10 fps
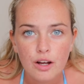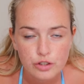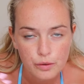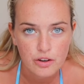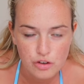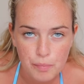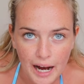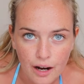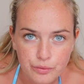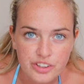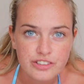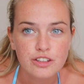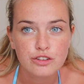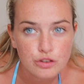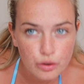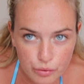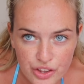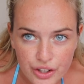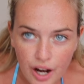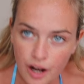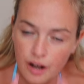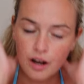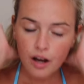£200 is extortionate.